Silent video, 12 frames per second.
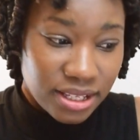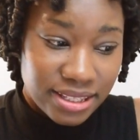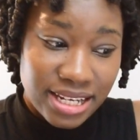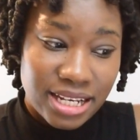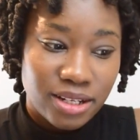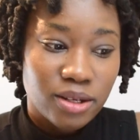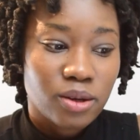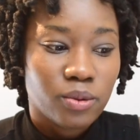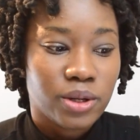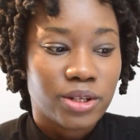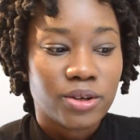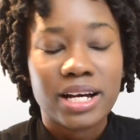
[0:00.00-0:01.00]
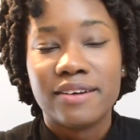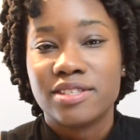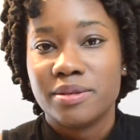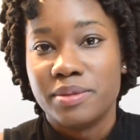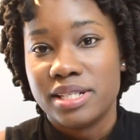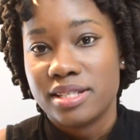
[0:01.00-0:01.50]
Then we don't have
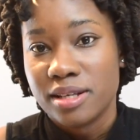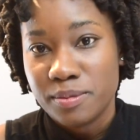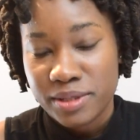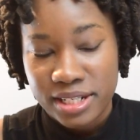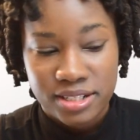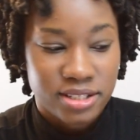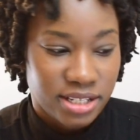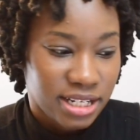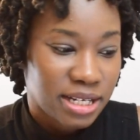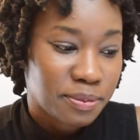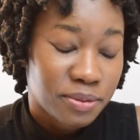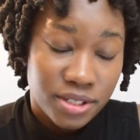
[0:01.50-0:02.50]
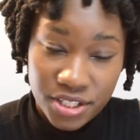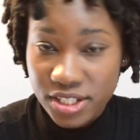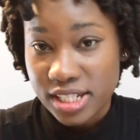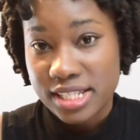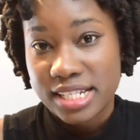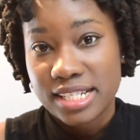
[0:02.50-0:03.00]
to be subject to their
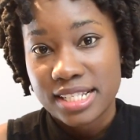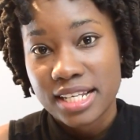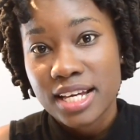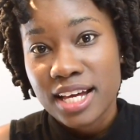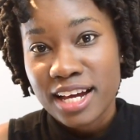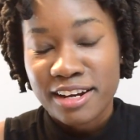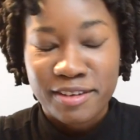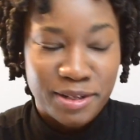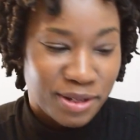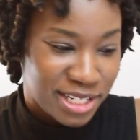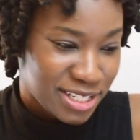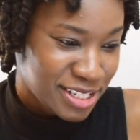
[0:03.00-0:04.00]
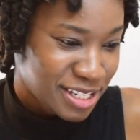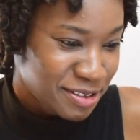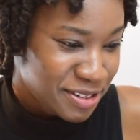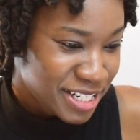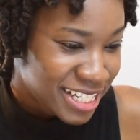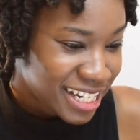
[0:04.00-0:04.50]
capriciousness. I really wanted to use
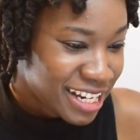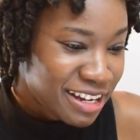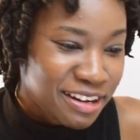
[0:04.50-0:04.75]
that word.